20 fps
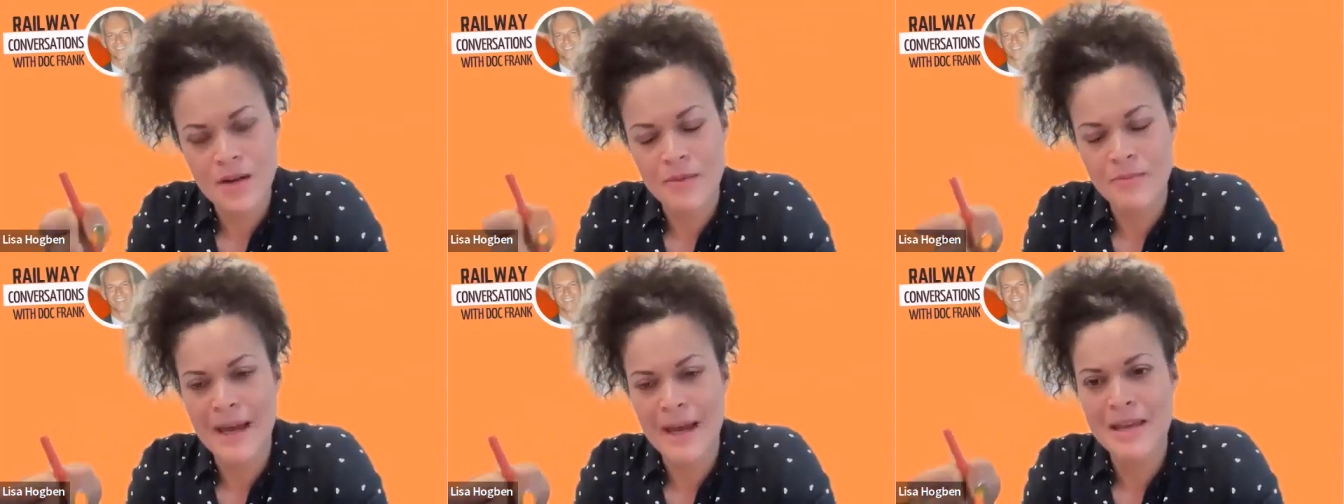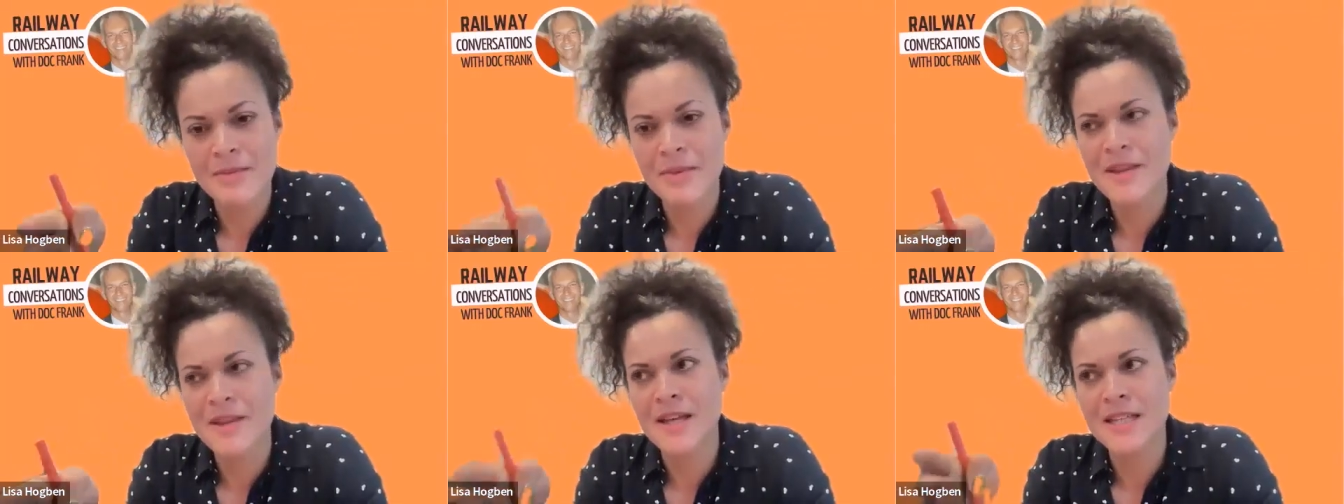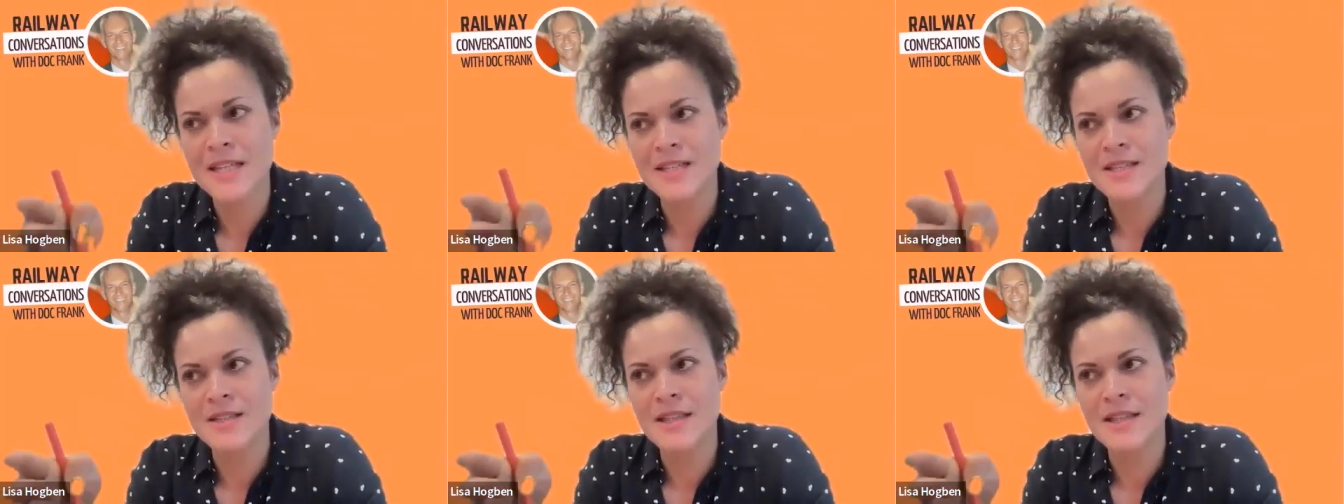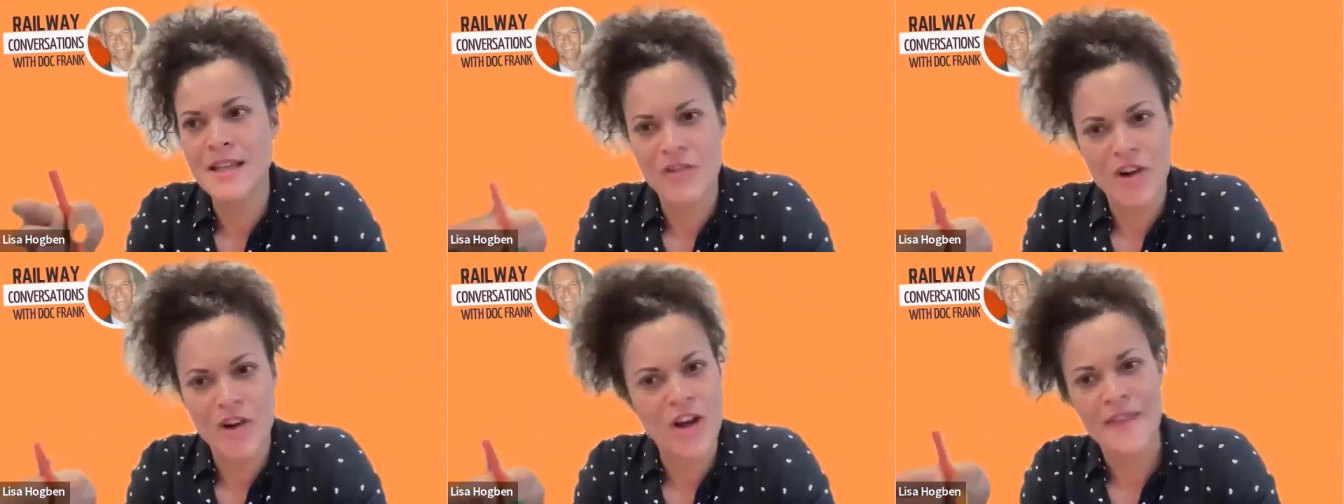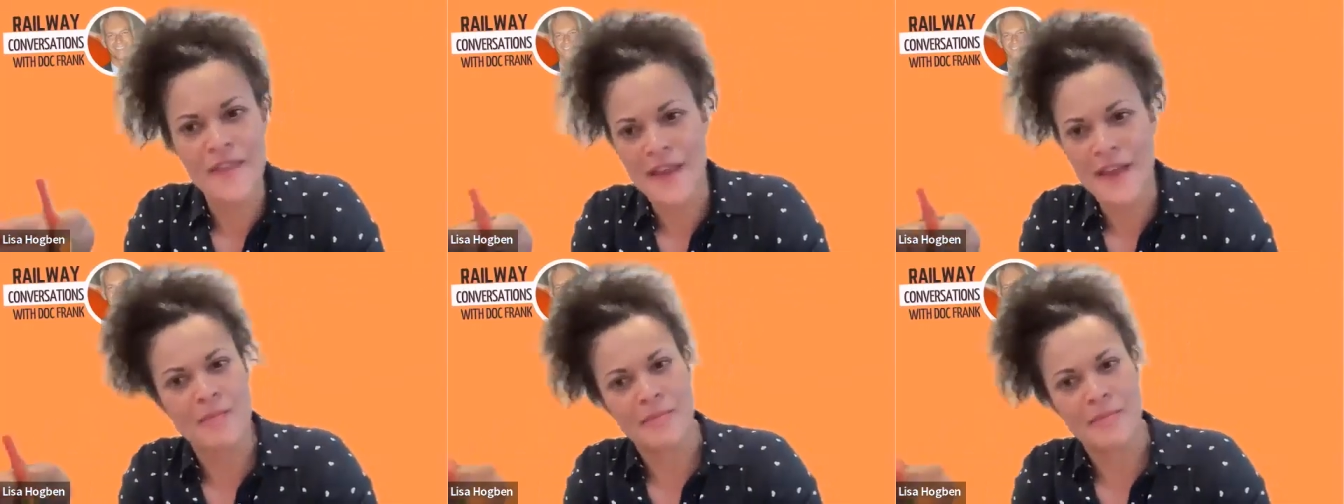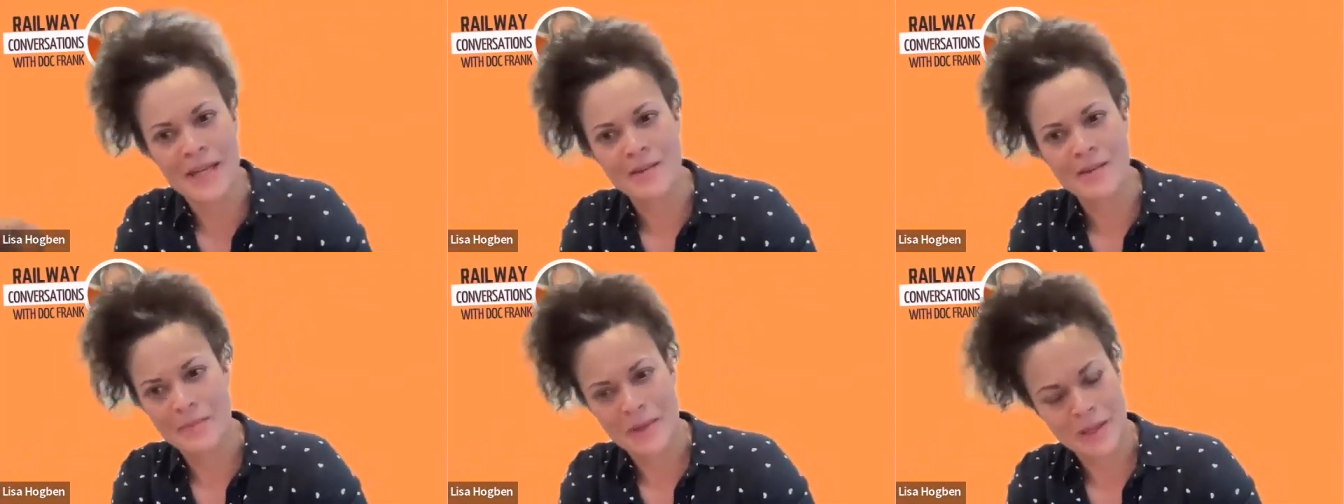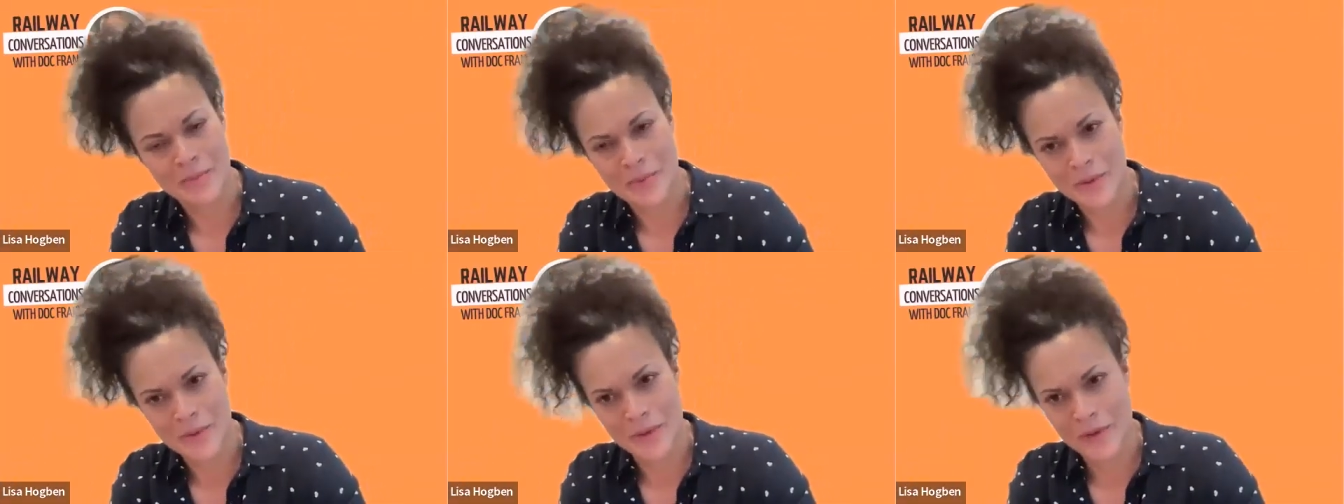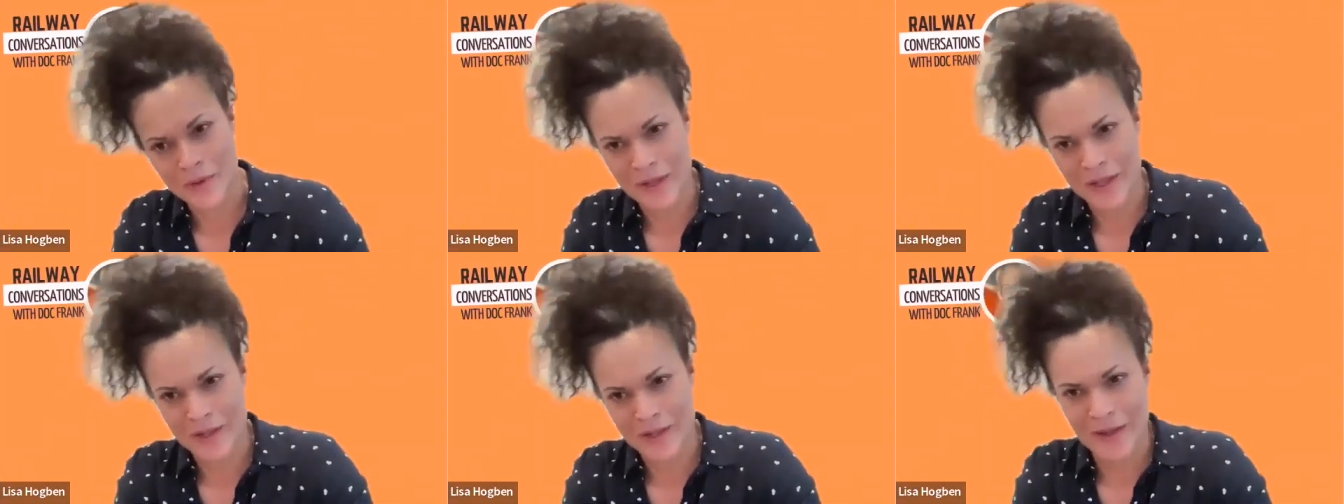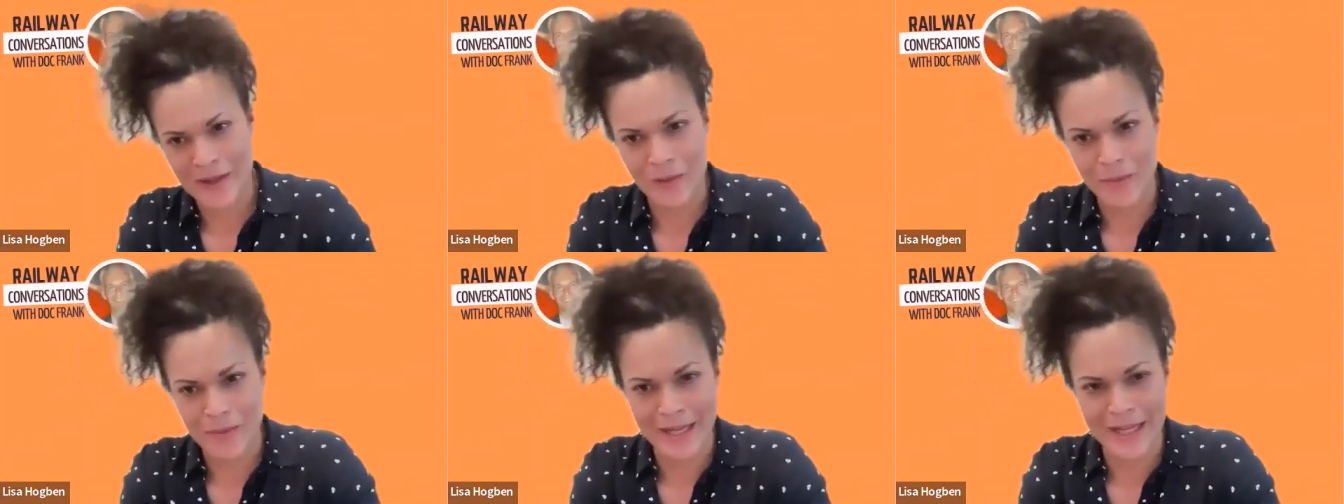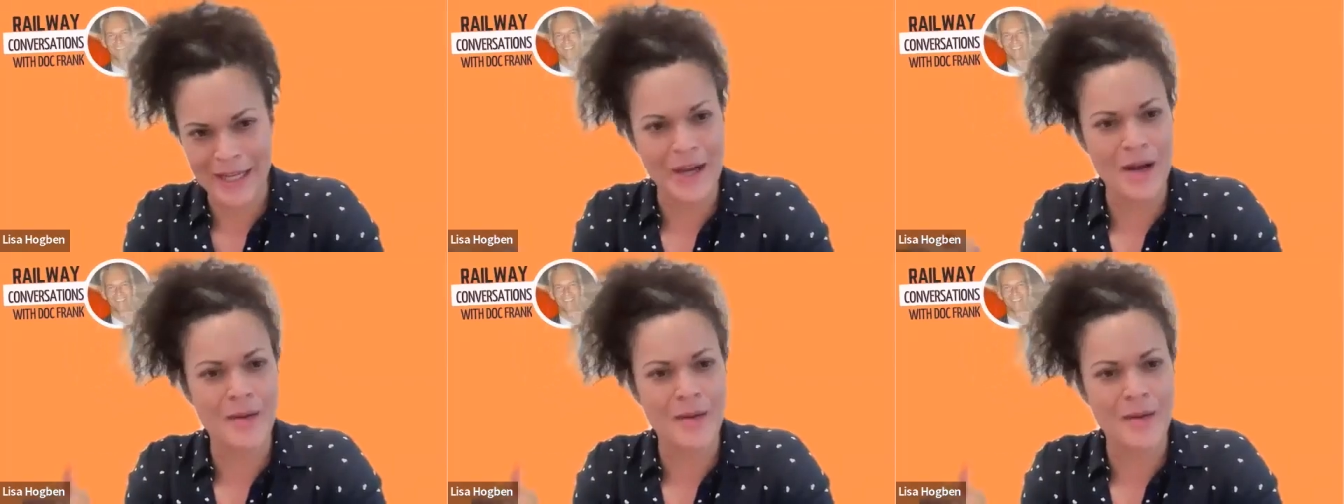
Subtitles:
maybe there aren't that many people that think that way.